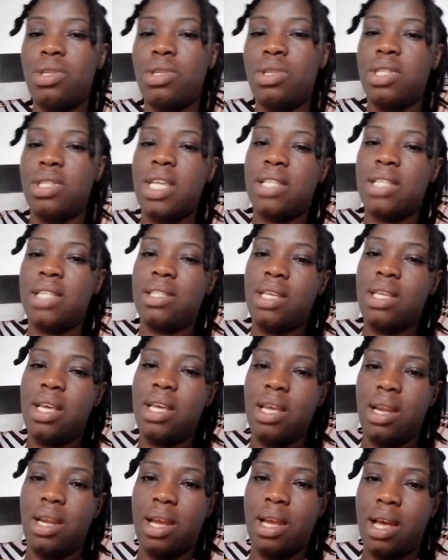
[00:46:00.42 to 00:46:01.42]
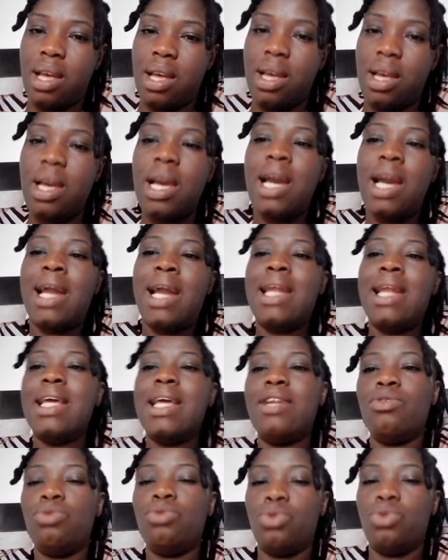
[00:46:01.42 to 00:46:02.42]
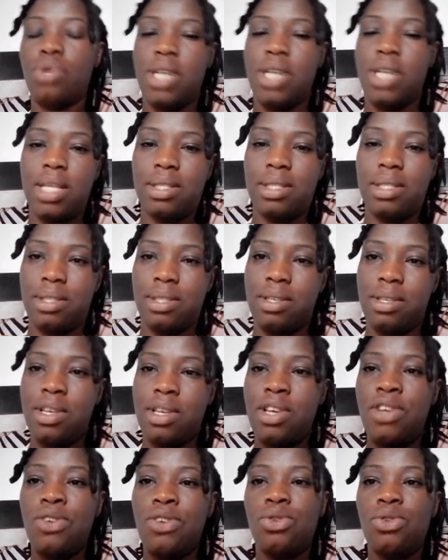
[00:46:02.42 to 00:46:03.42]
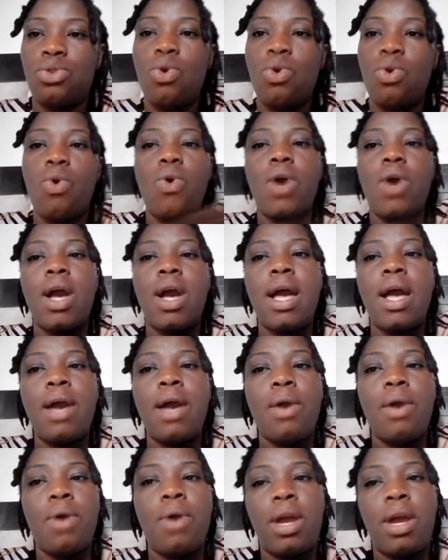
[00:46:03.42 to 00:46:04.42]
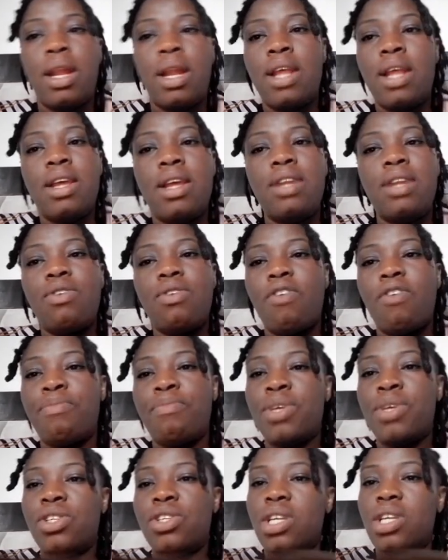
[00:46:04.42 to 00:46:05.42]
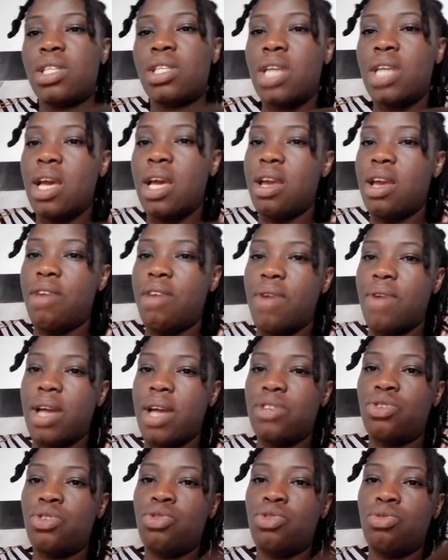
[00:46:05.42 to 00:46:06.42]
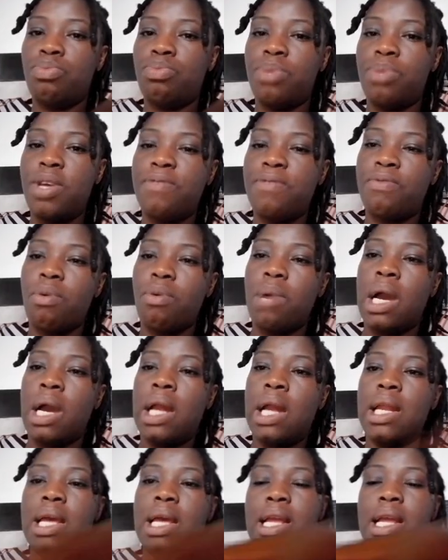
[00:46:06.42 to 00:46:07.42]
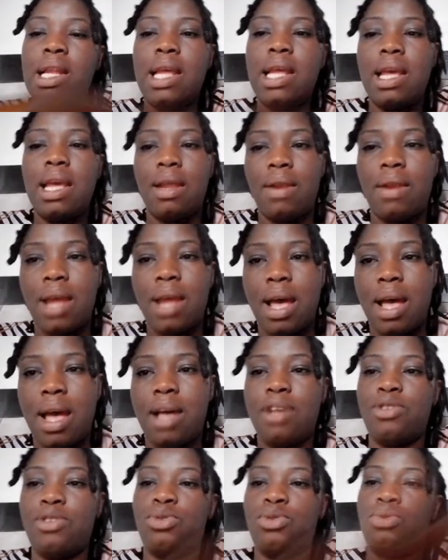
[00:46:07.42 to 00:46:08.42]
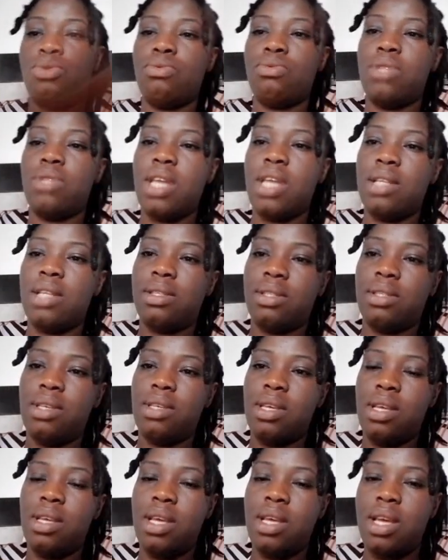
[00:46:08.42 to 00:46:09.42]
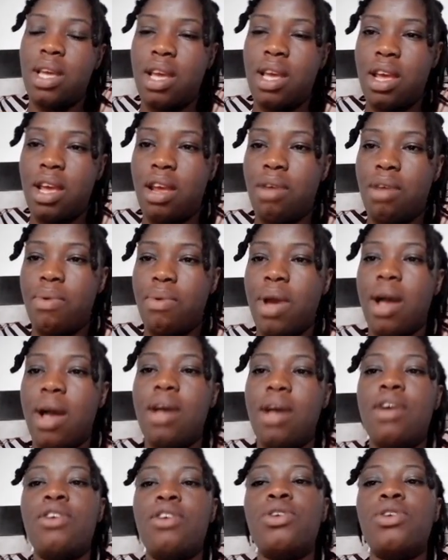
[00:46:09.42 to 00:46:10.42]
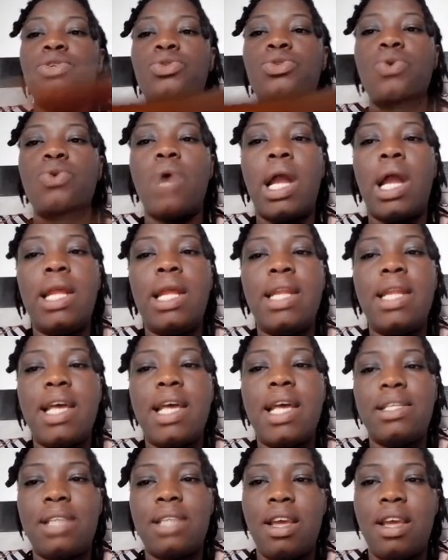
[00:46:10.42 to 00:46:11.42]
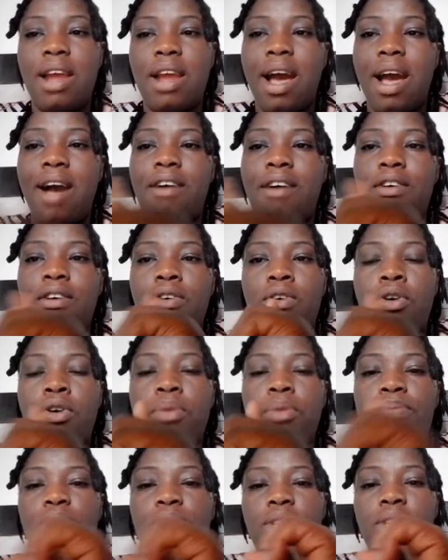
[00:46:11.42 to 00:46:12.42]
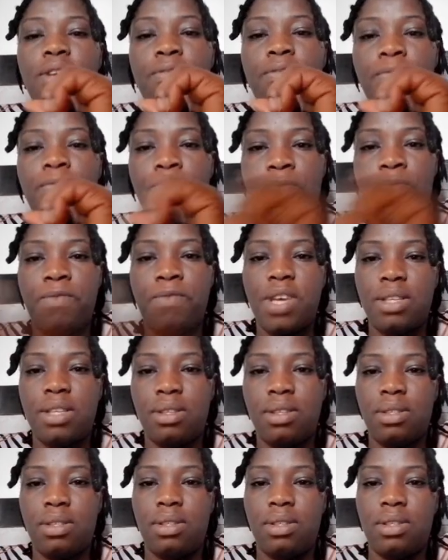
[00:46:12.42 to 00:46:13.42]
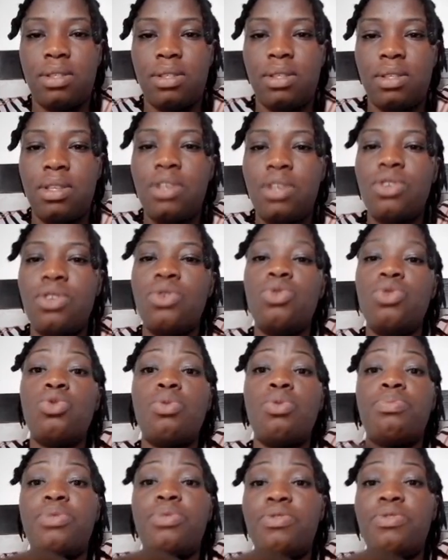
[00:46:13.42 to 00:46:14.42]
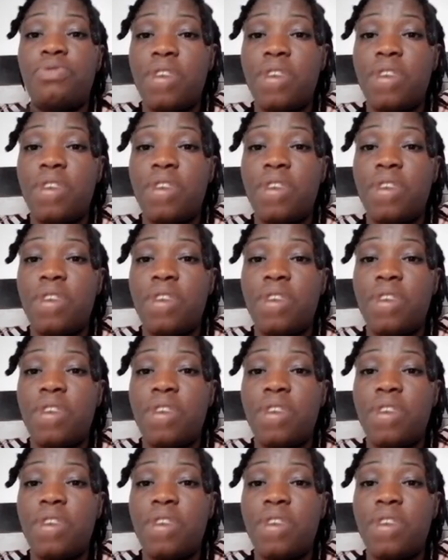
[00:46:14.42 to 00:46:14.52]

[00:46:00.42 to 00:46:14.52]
before you go to the dirty area. Clean to dirty. So cleaning of patient care areas should be from clean area to dirty area. So cleanest area comes first